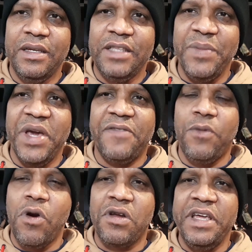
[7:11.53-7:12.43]
They
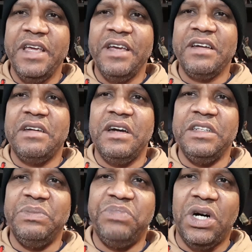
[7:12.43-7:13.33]
metaphorically cut
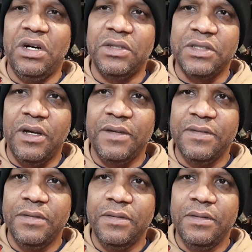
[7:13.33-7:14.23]
his balls off.
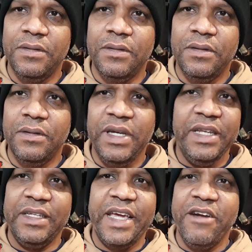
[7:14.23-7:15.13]
And
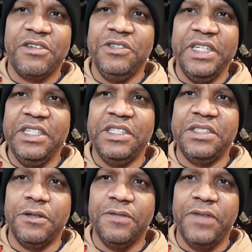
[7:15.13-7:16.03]
the character didn't
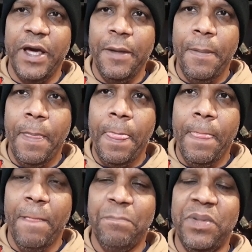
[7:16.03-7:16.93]
deserve that.
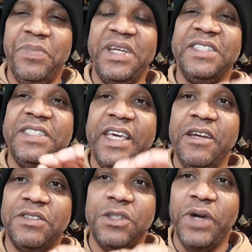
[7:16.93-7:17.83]
But because they
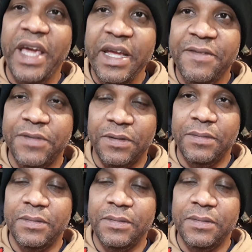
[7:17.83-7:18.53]
are so hateful,